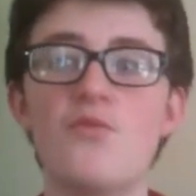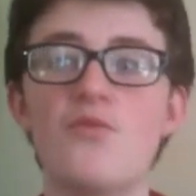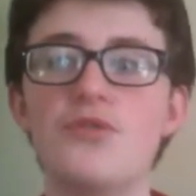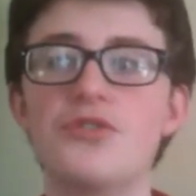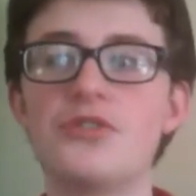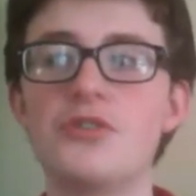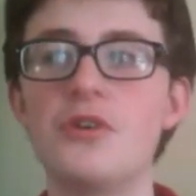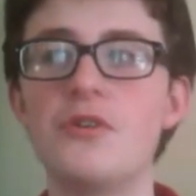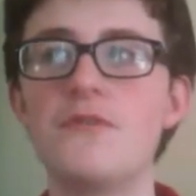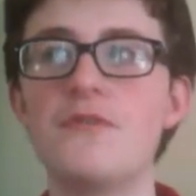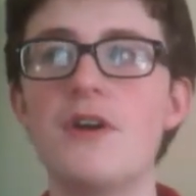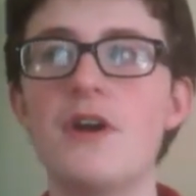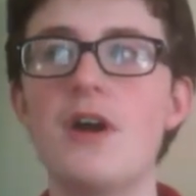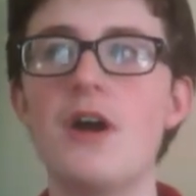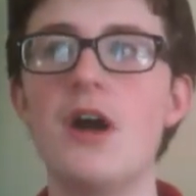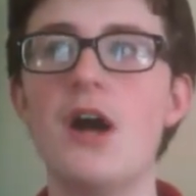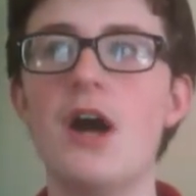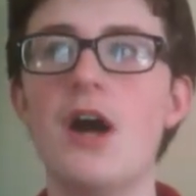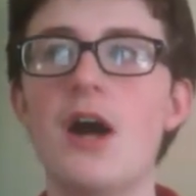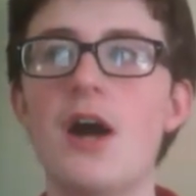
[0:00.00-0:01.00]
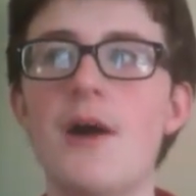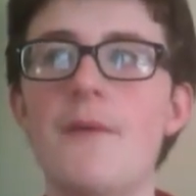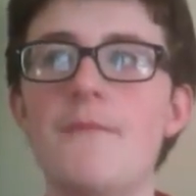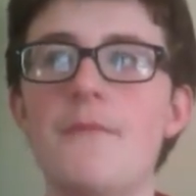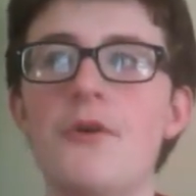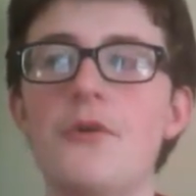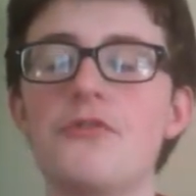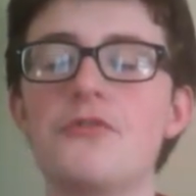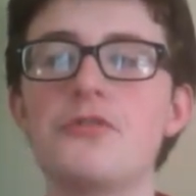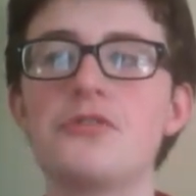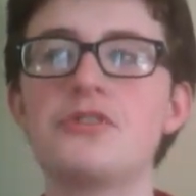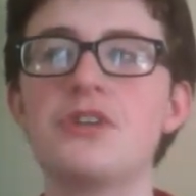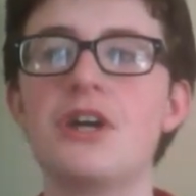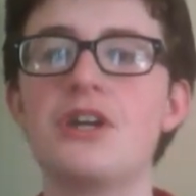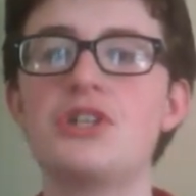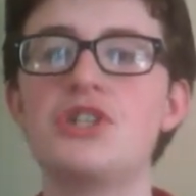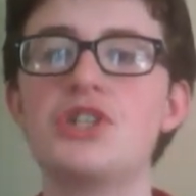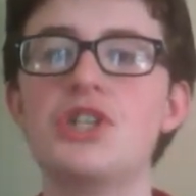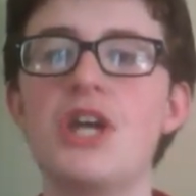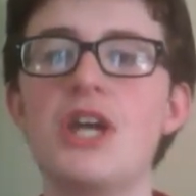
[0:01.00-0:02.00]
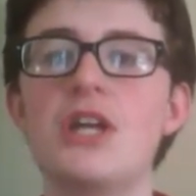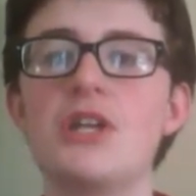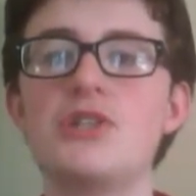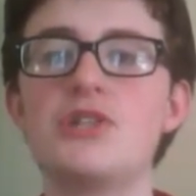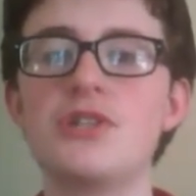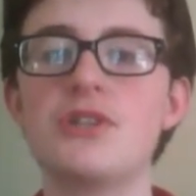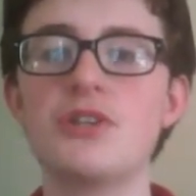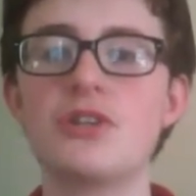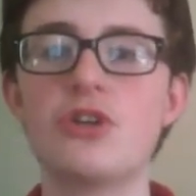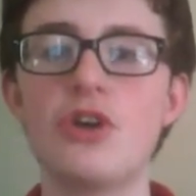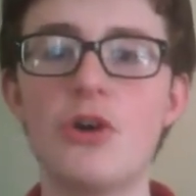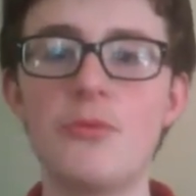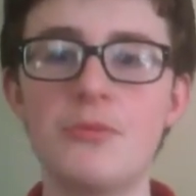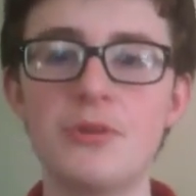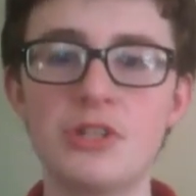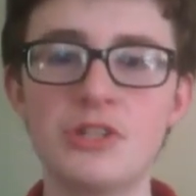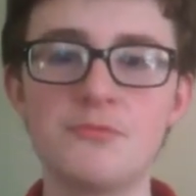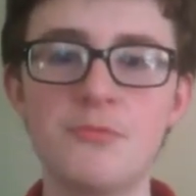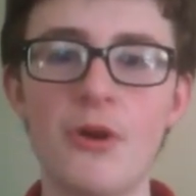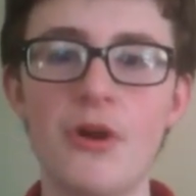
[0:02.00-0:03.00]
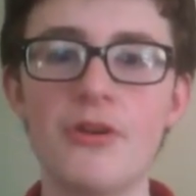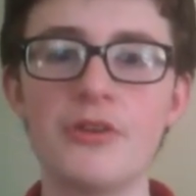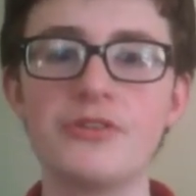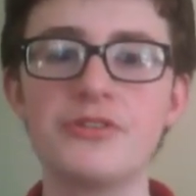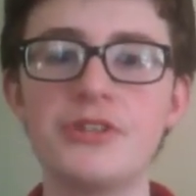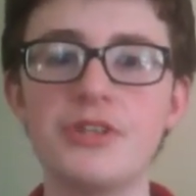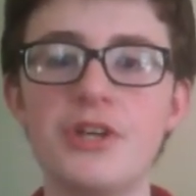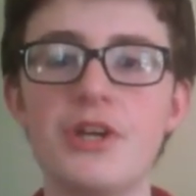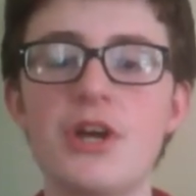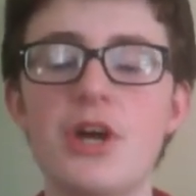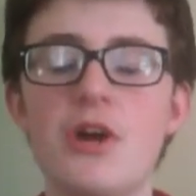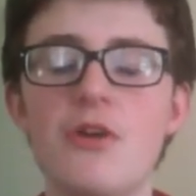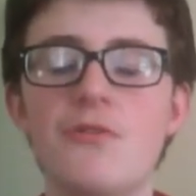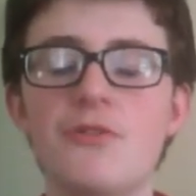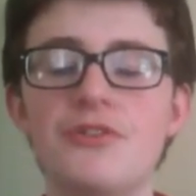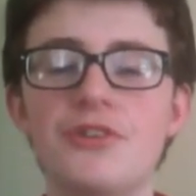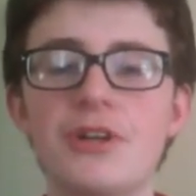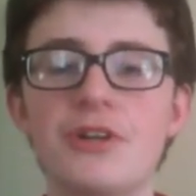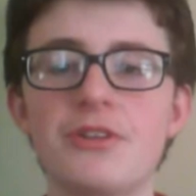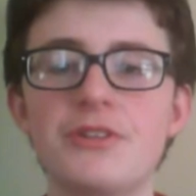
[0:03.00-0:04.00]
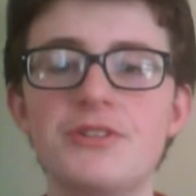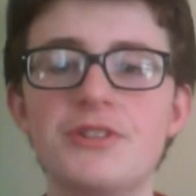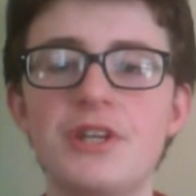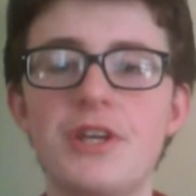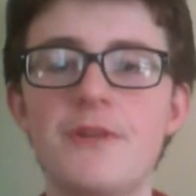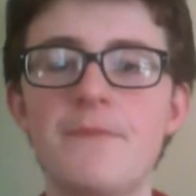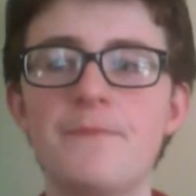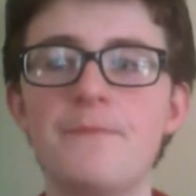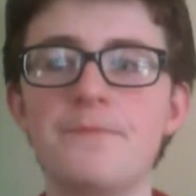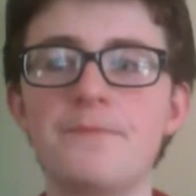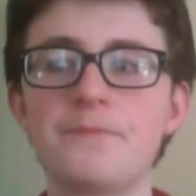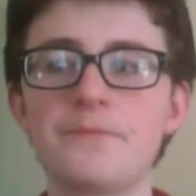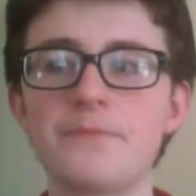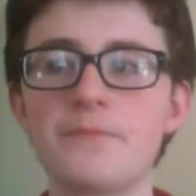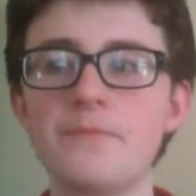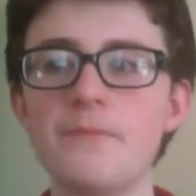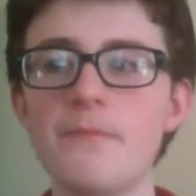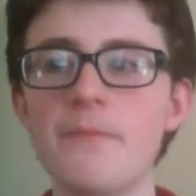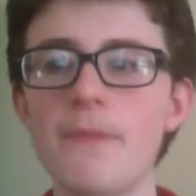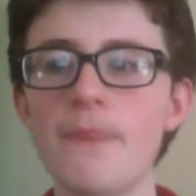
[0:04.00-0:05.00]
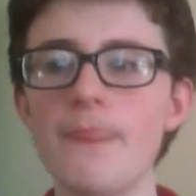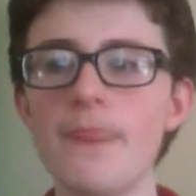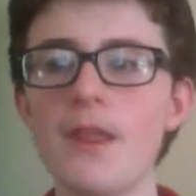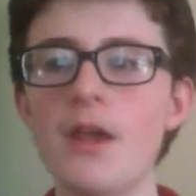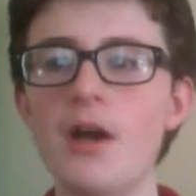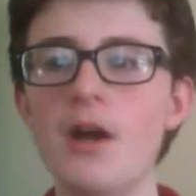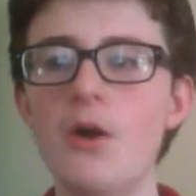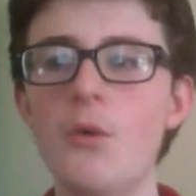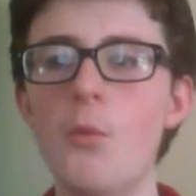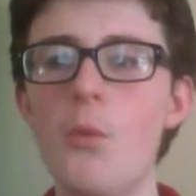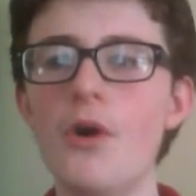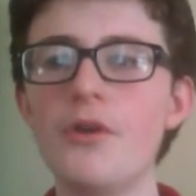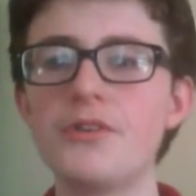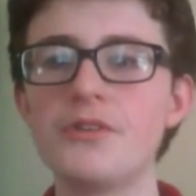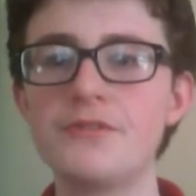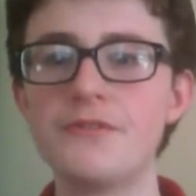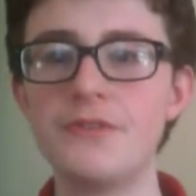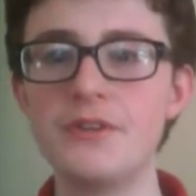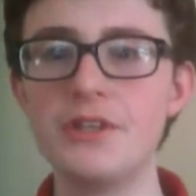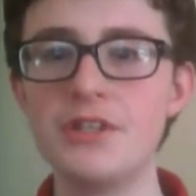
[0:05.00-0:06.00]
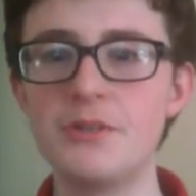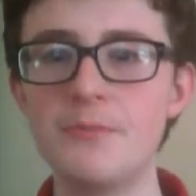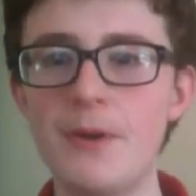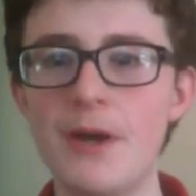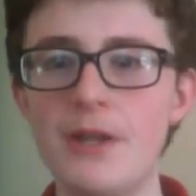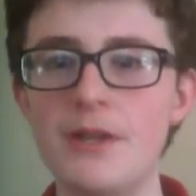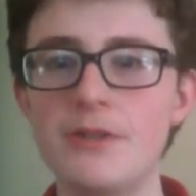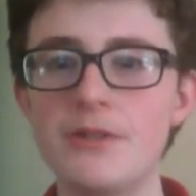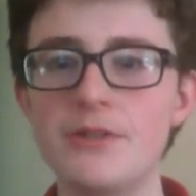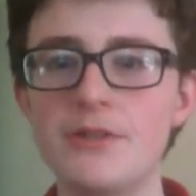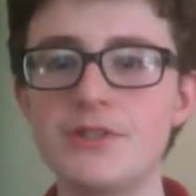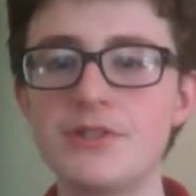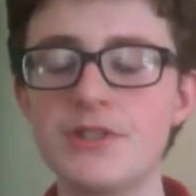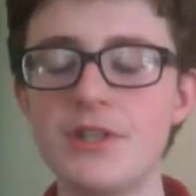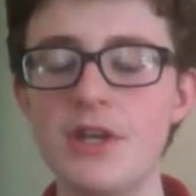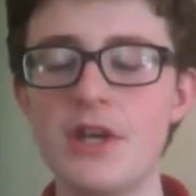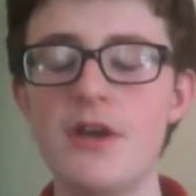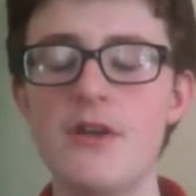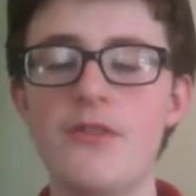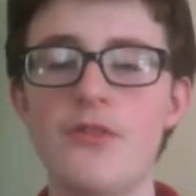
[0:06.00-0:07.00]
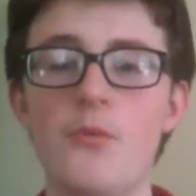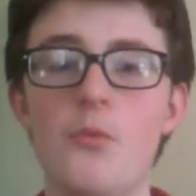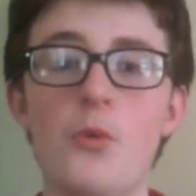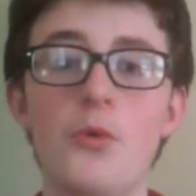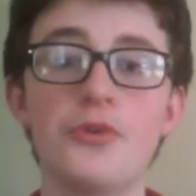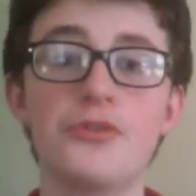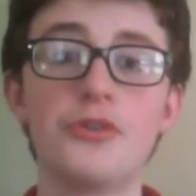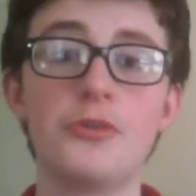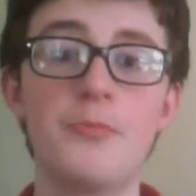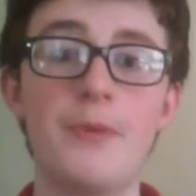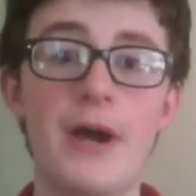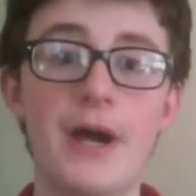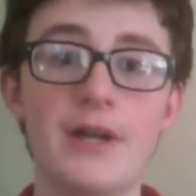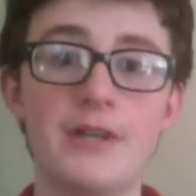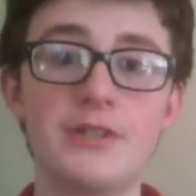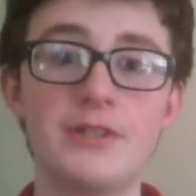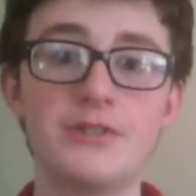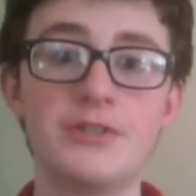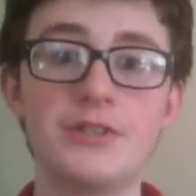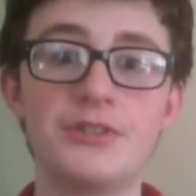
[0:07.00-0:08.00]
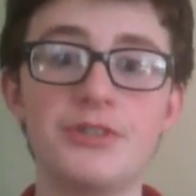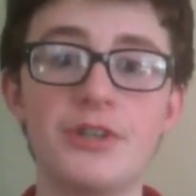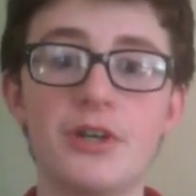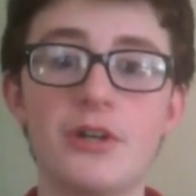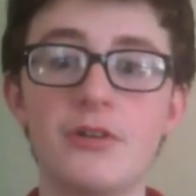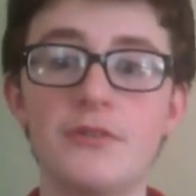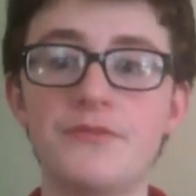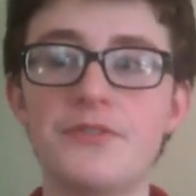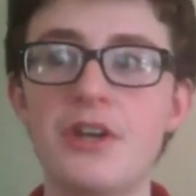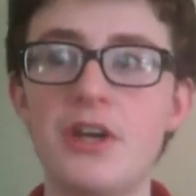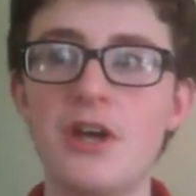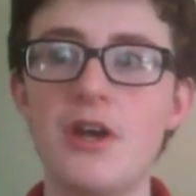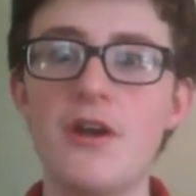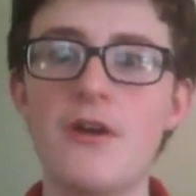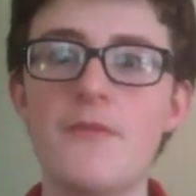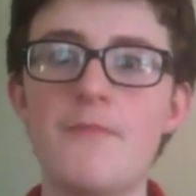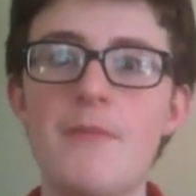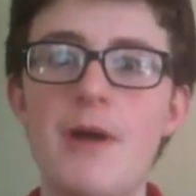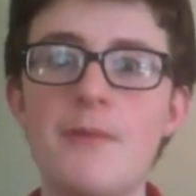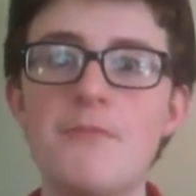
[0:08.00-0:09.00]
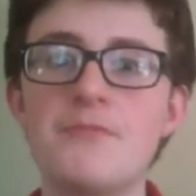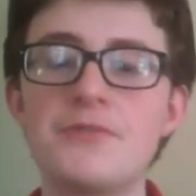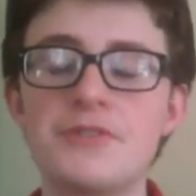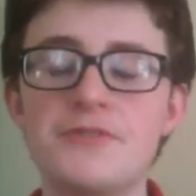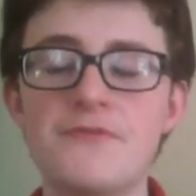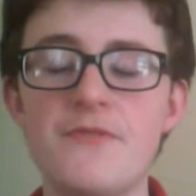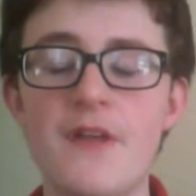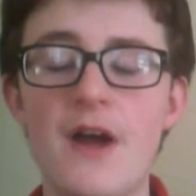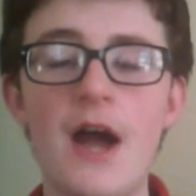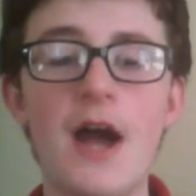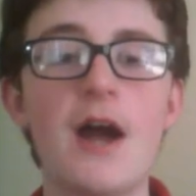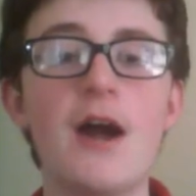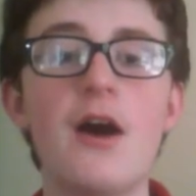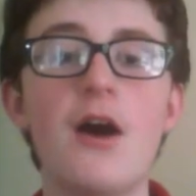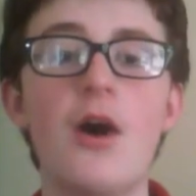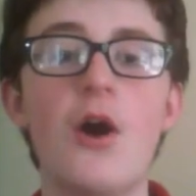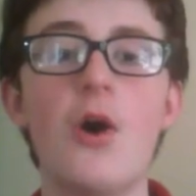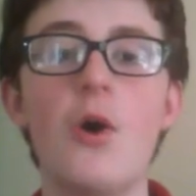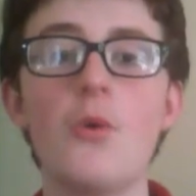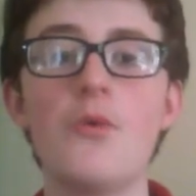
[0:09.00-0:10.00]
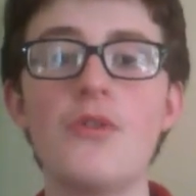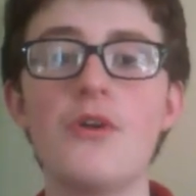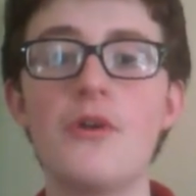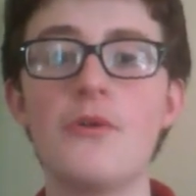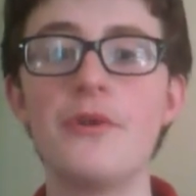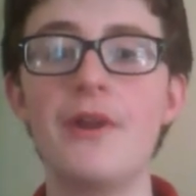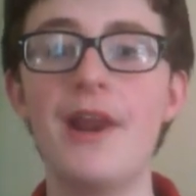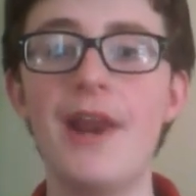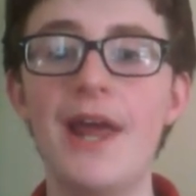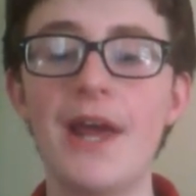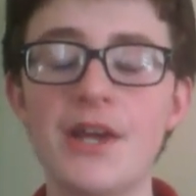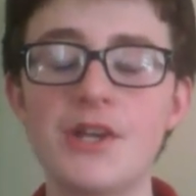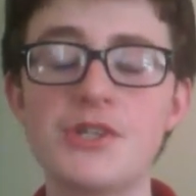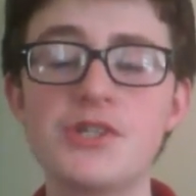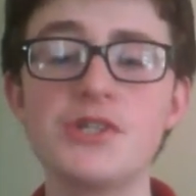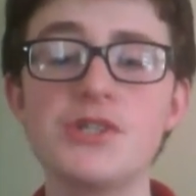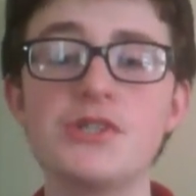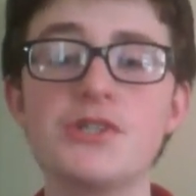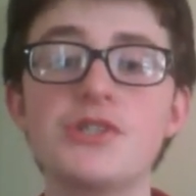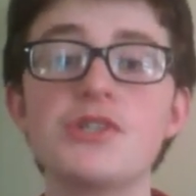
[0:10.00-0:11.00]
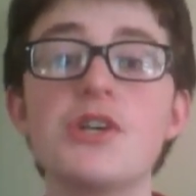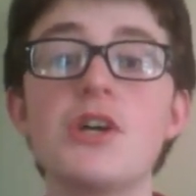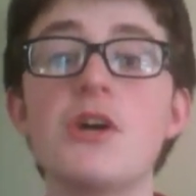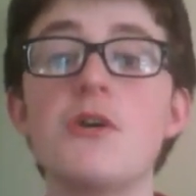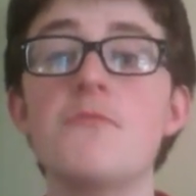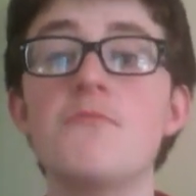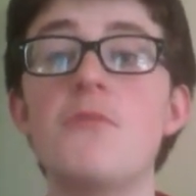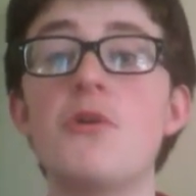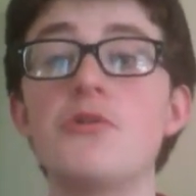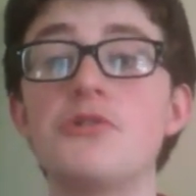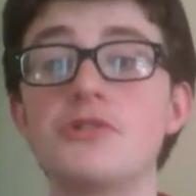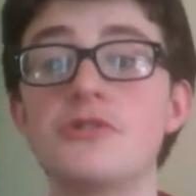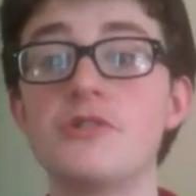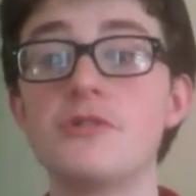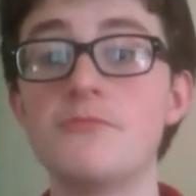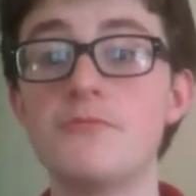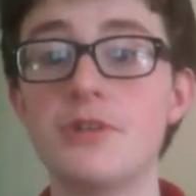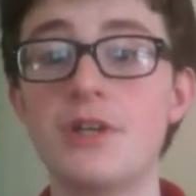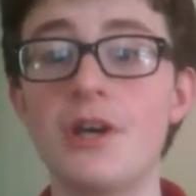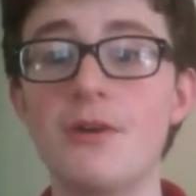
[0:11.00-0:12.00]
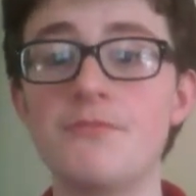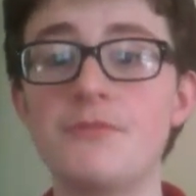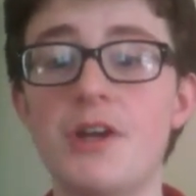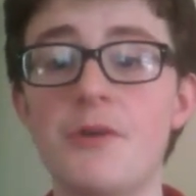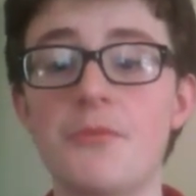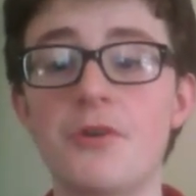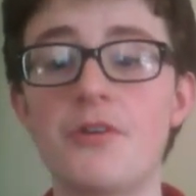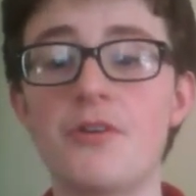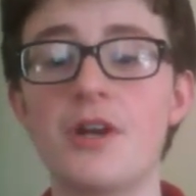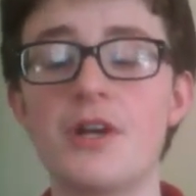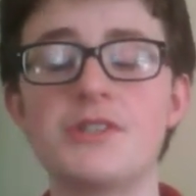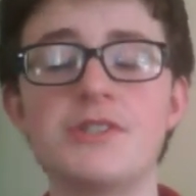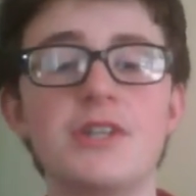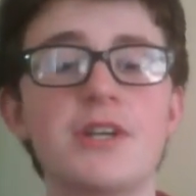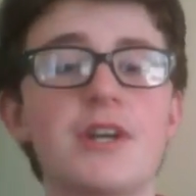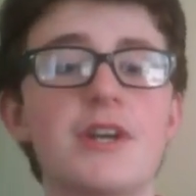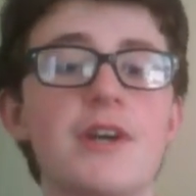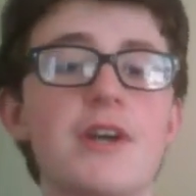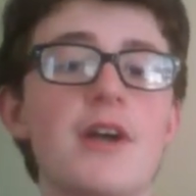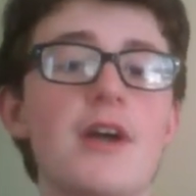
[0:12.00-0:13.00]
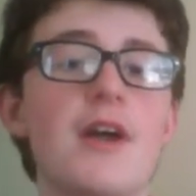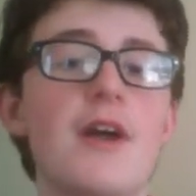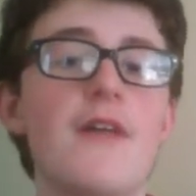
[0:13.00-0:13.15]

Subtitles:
also a slight change in the communist policy results in a want for independence. The Warsaw Pact is dissolved, members of that hold their own elections, most of them become democratic.